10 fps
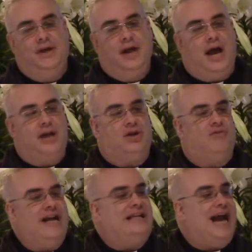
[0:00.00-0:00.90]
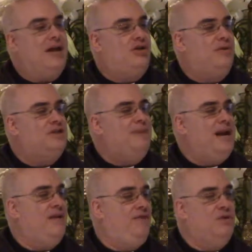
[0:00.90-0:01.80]
uh, to reach out to as
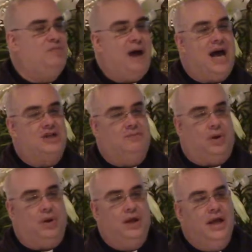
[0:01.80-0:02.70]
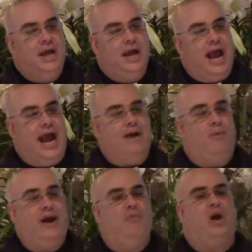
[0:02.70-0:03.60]
many of you as possible. And
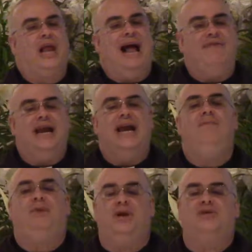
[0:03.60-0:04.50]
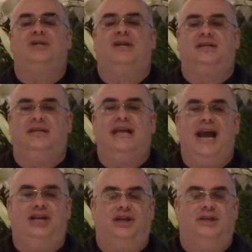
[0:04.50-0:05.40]
we will have an in pew
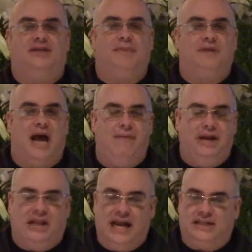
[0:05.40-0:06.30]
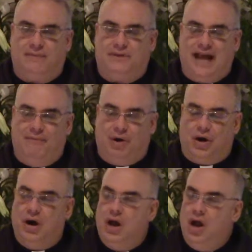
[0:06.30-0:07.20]
solicitation sometime in late
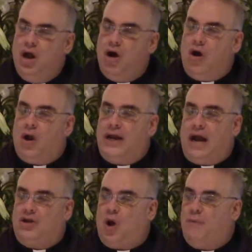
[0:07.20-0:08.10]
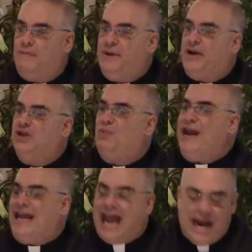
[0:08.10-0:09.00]
September, early October, because
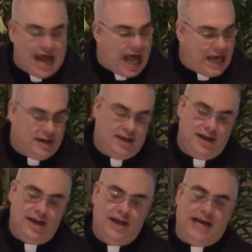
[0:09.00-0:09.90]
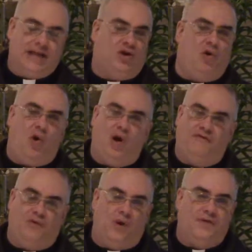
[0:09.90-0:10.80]
we cannot get to all
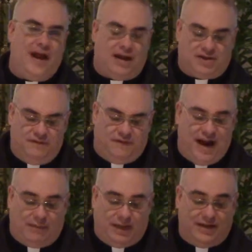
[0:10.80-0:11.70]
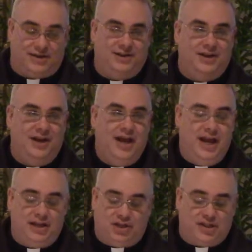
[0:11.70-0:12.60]
4,000 families.
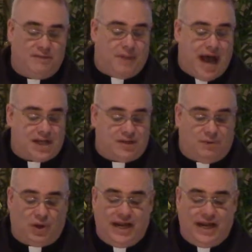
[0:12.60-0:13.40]
It's just impossible,